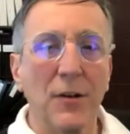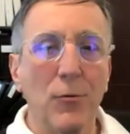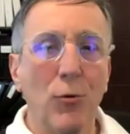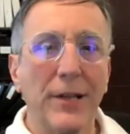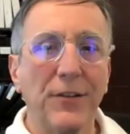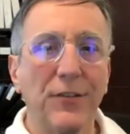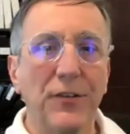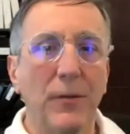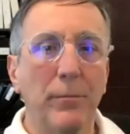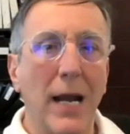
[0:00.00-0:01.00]
some
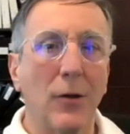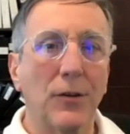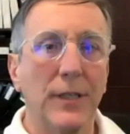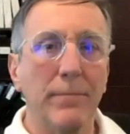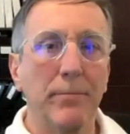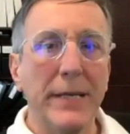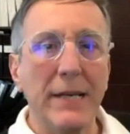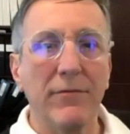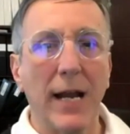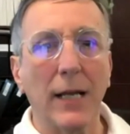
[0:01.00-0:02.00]
questions about the
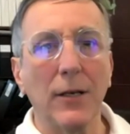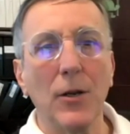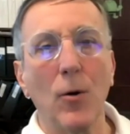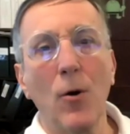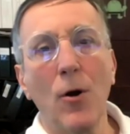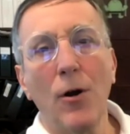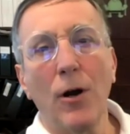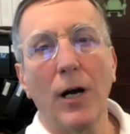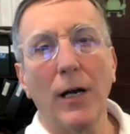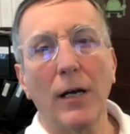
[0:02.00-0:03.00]
p-value
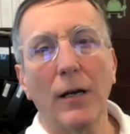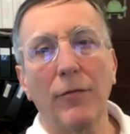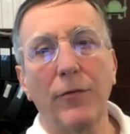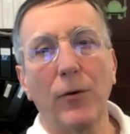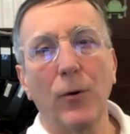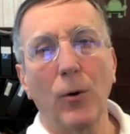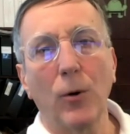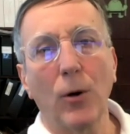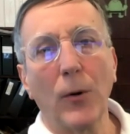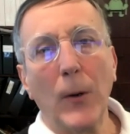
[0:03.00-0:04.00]

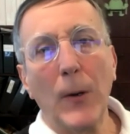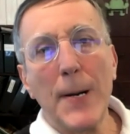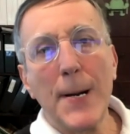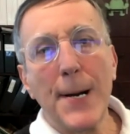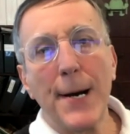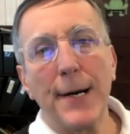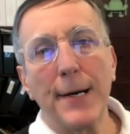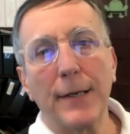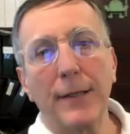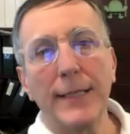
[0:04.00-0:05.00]
for
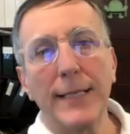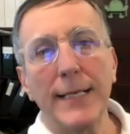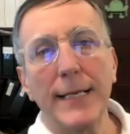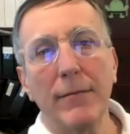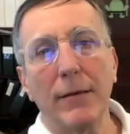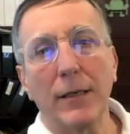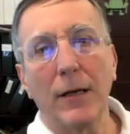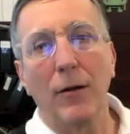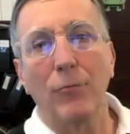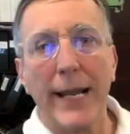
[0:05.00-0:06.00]
the
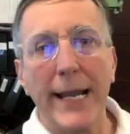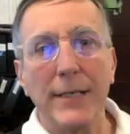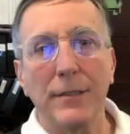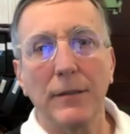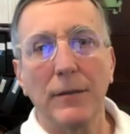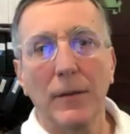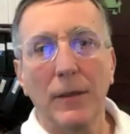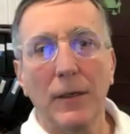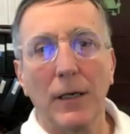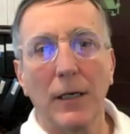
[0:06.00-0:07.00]
rate
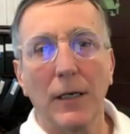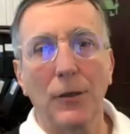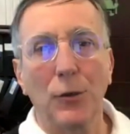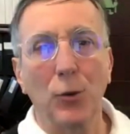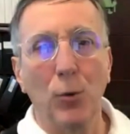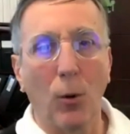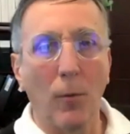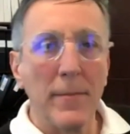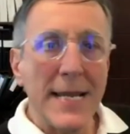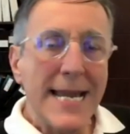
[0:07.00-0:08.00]

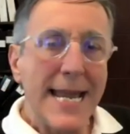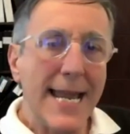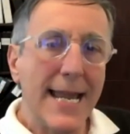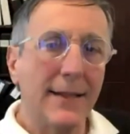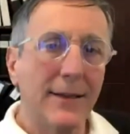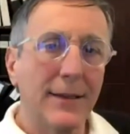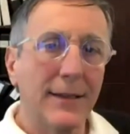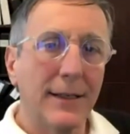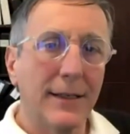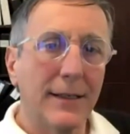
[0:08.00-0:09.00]
tool.
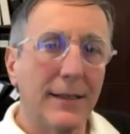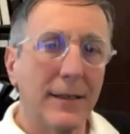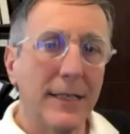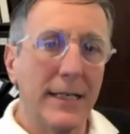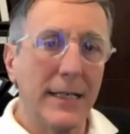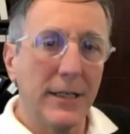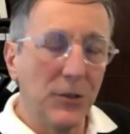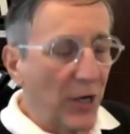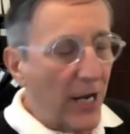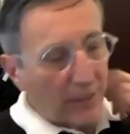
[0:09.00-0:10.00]
And
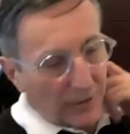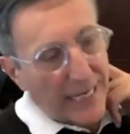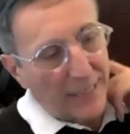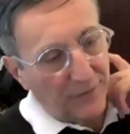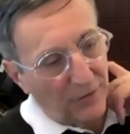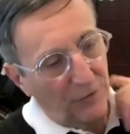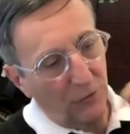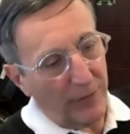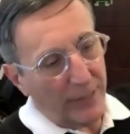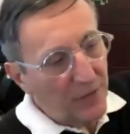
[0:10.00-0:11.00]
in general, yes,
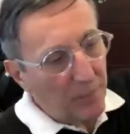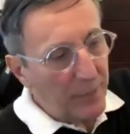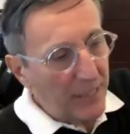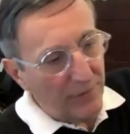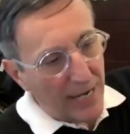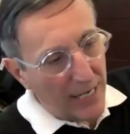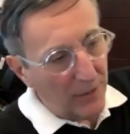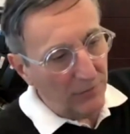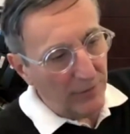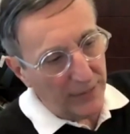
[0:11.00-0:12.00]
so there is a
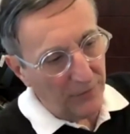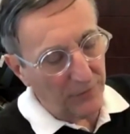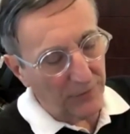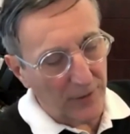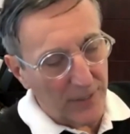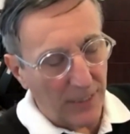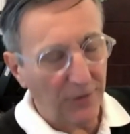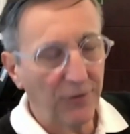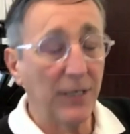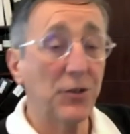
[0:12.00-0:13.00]
p-value that is
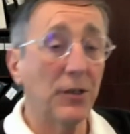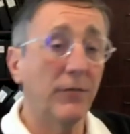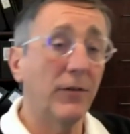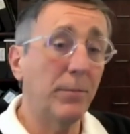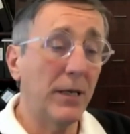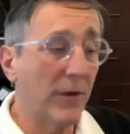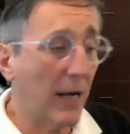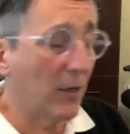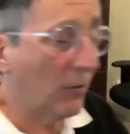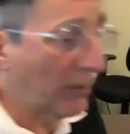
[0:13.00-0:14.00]
essentially the
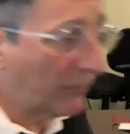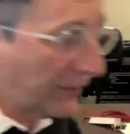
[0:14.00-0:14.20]
p-value of a